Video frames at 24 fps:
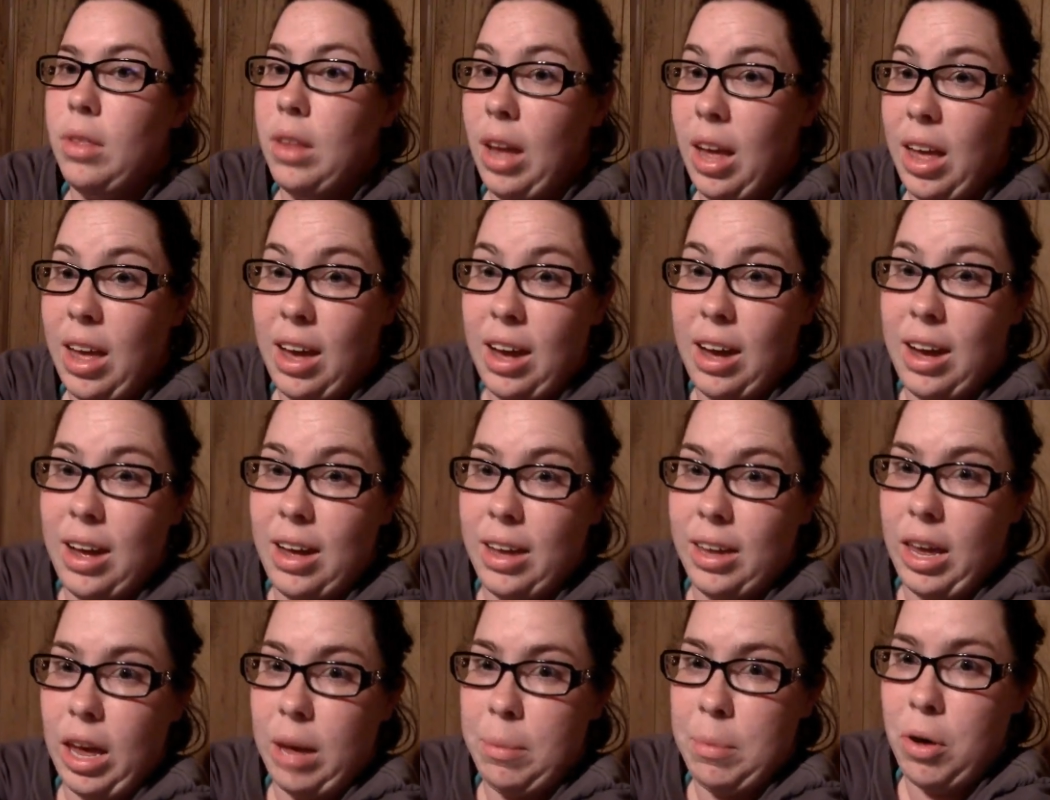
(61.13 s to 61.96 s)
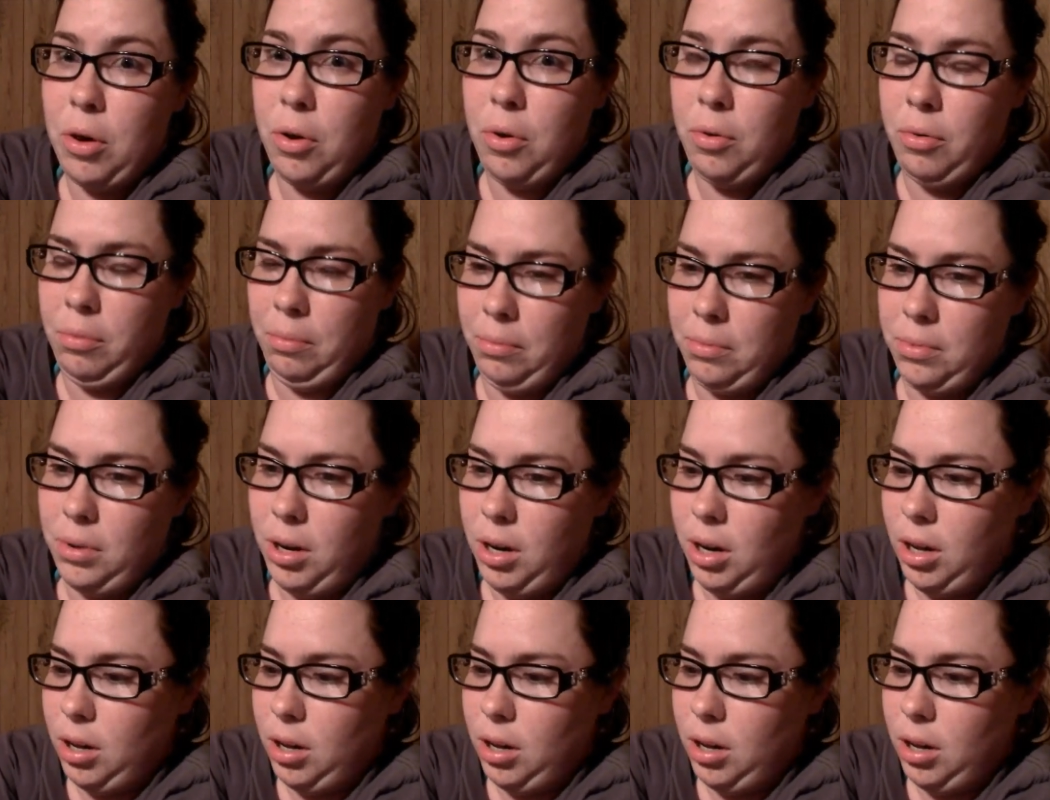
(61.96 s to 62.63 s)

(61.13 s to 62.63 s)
I came home.